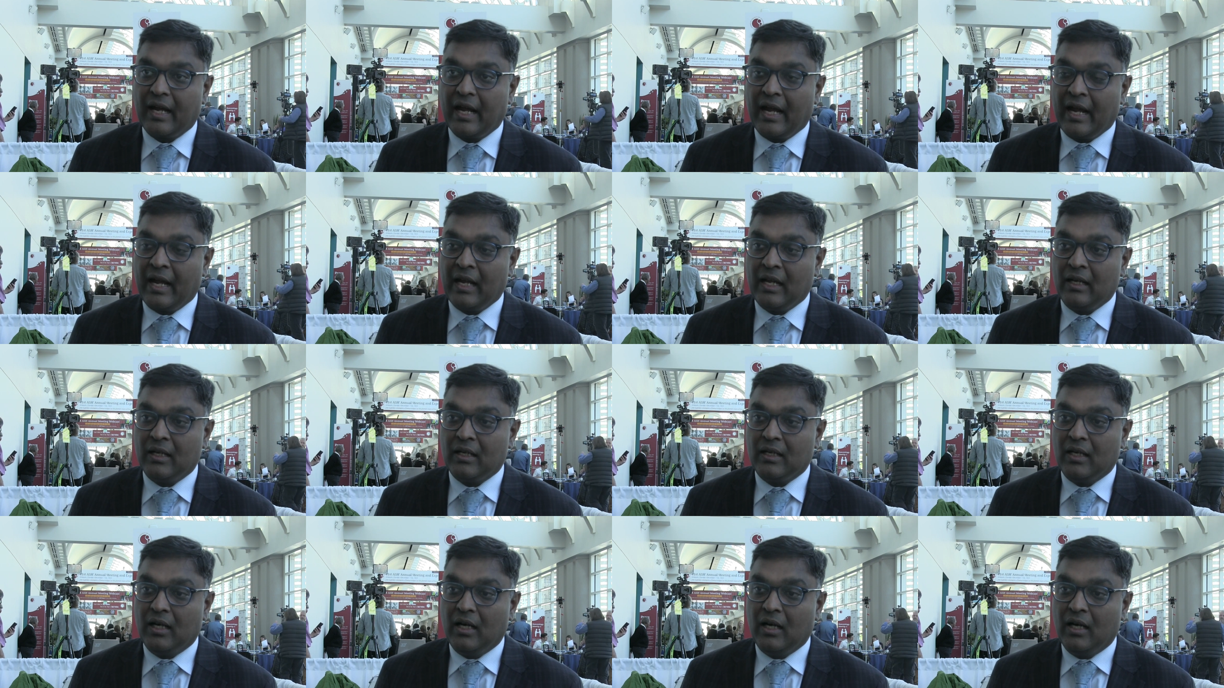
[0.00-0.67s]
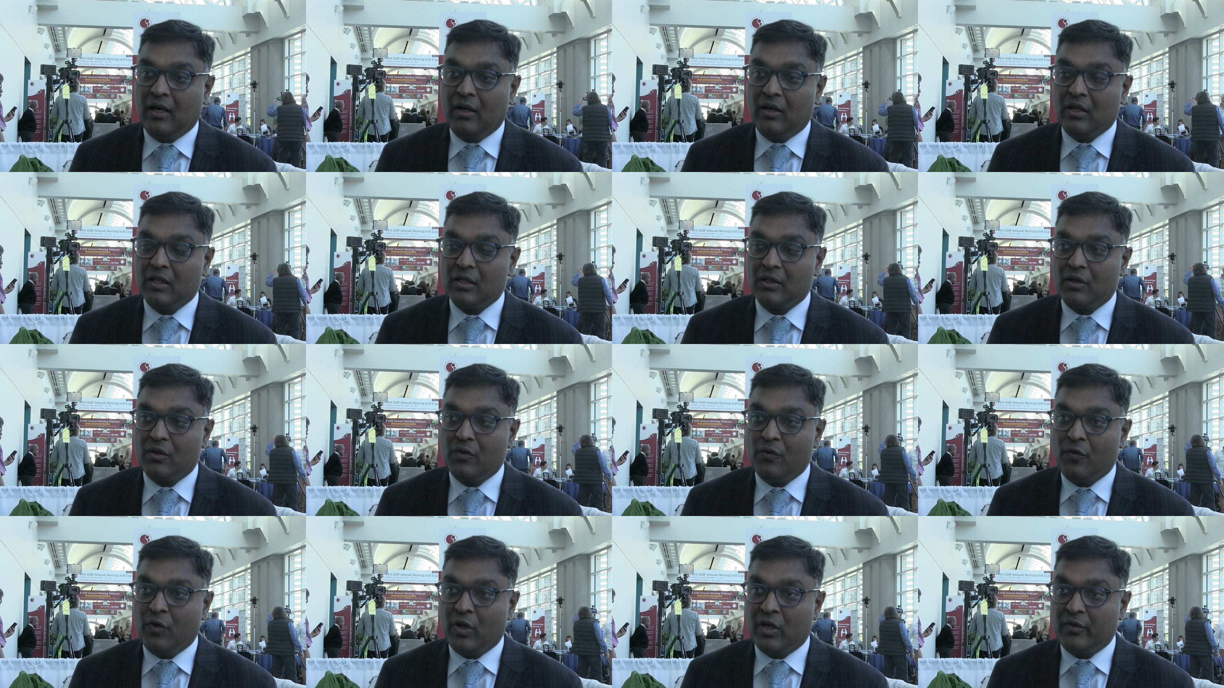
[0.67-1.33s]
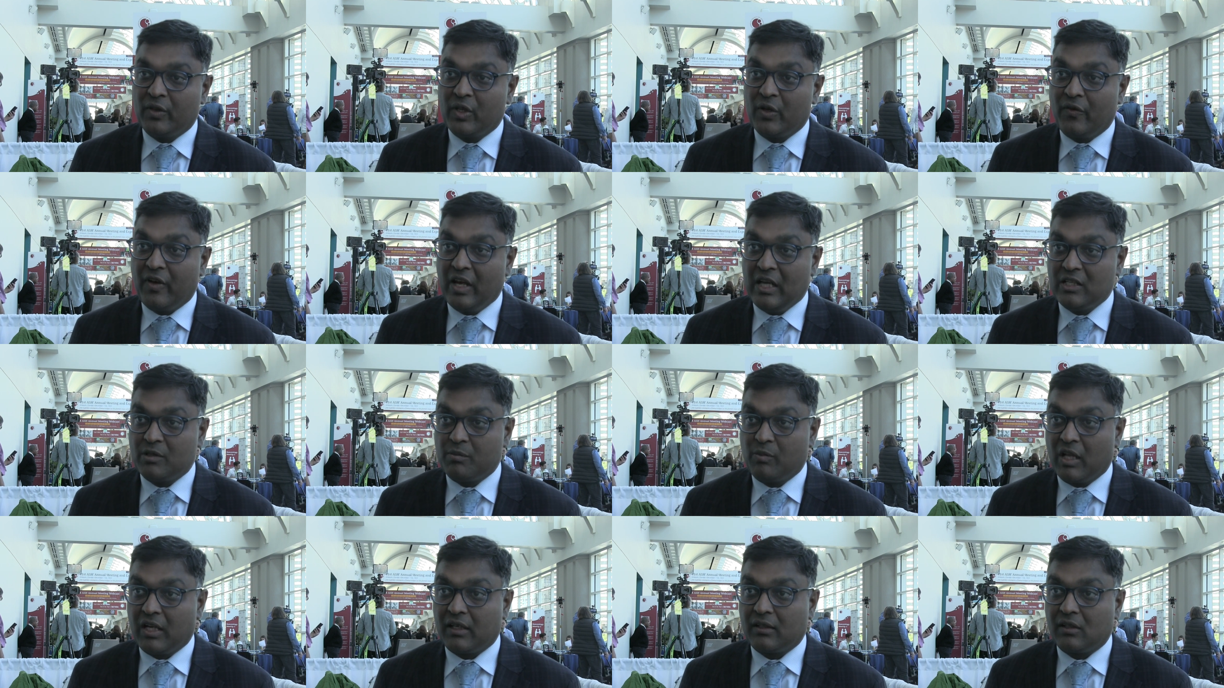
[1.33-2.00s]
And one of the
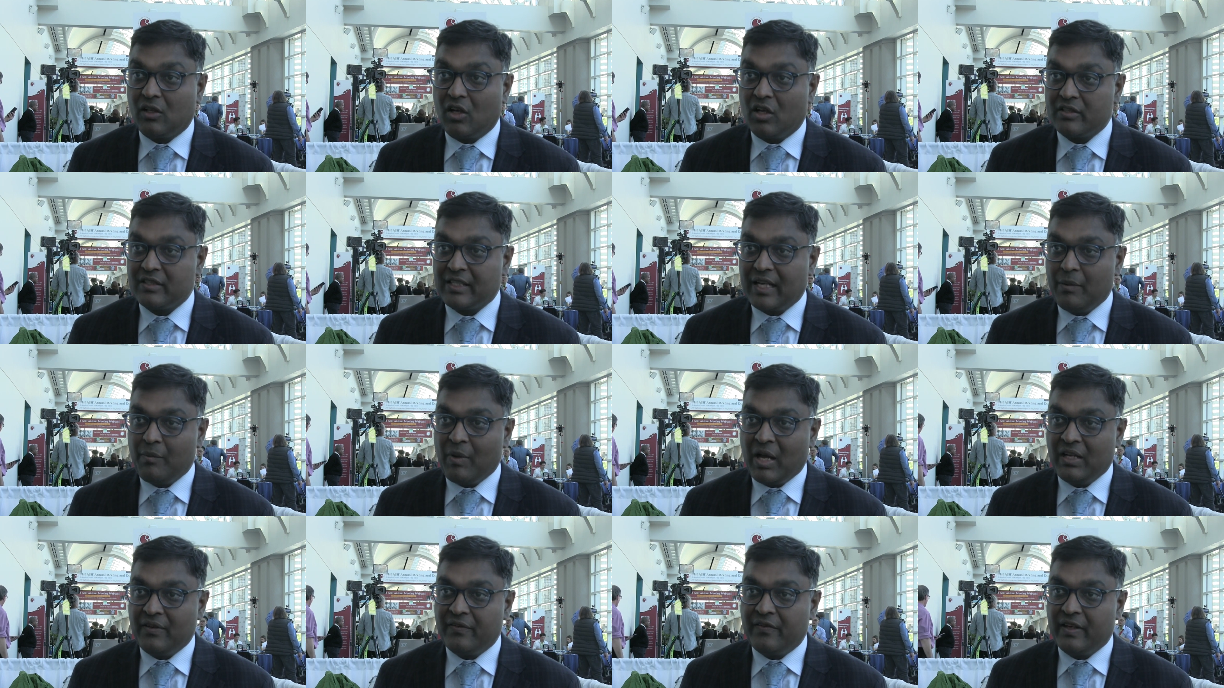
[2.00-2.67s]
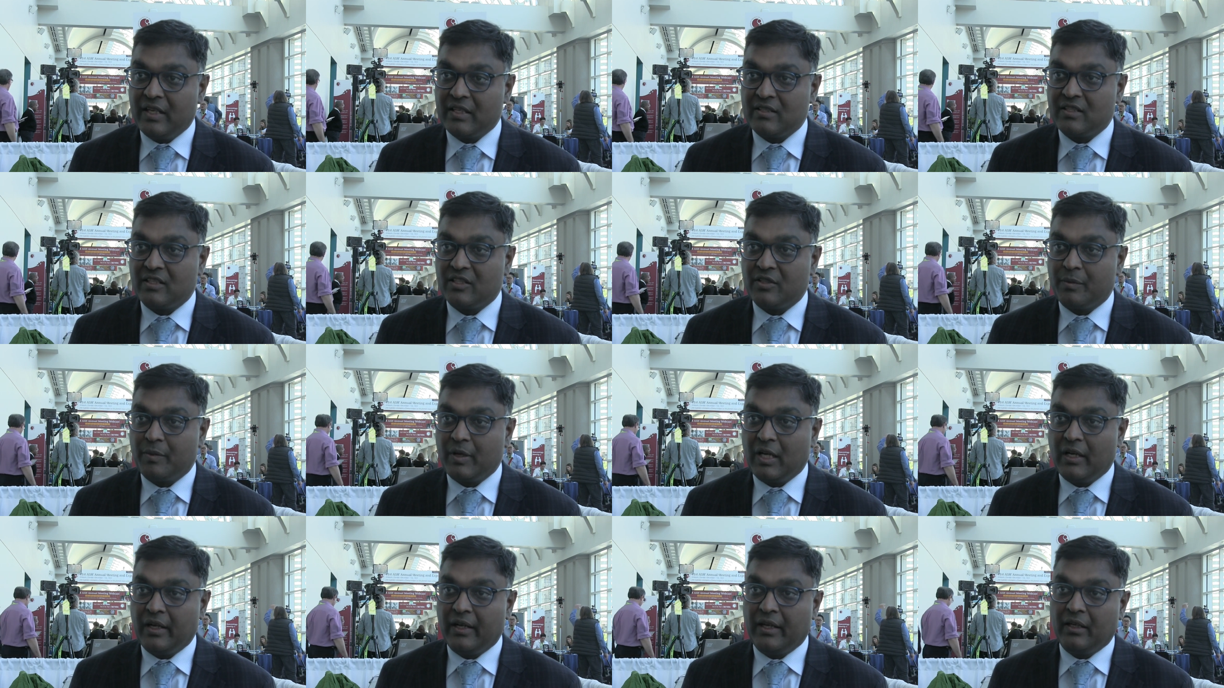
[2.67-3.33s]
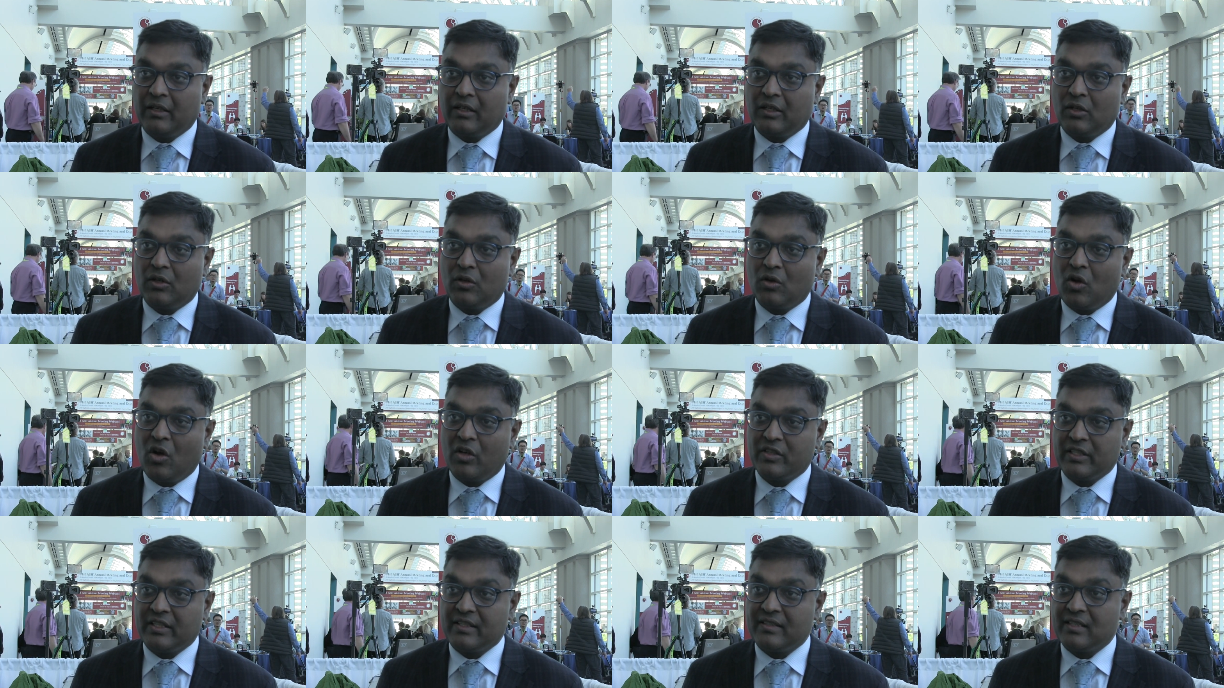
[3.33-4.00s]
ways blood clots can manifest is by
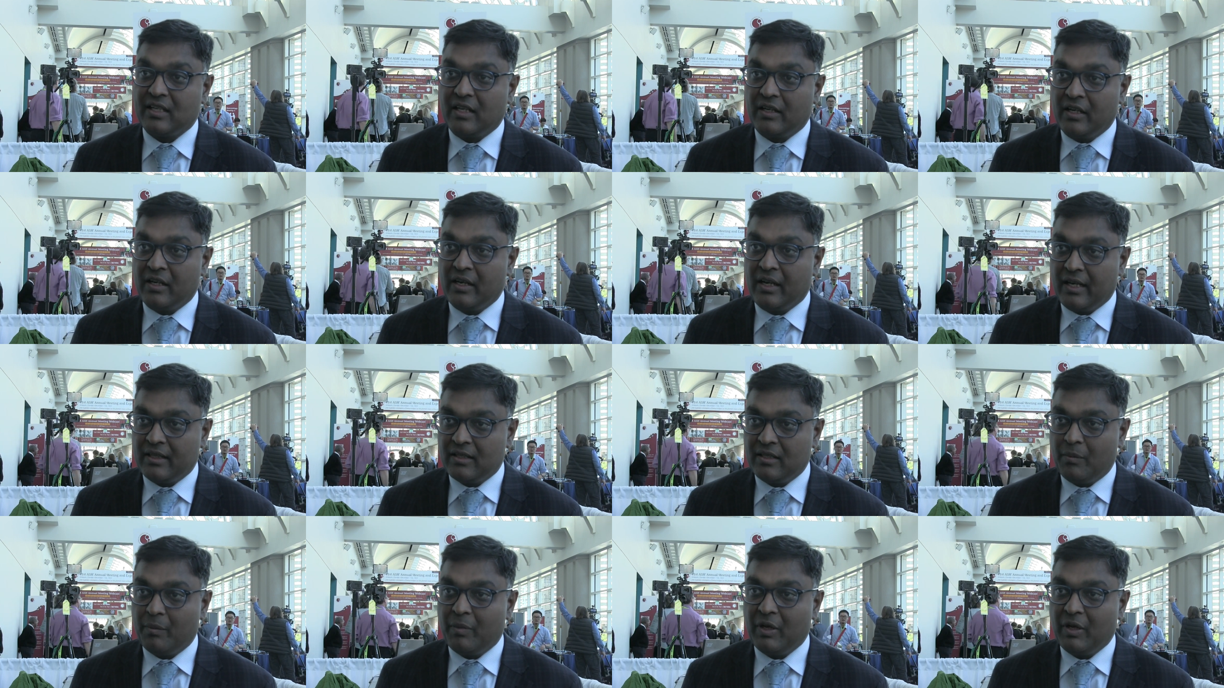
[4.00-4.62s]
causing sudden death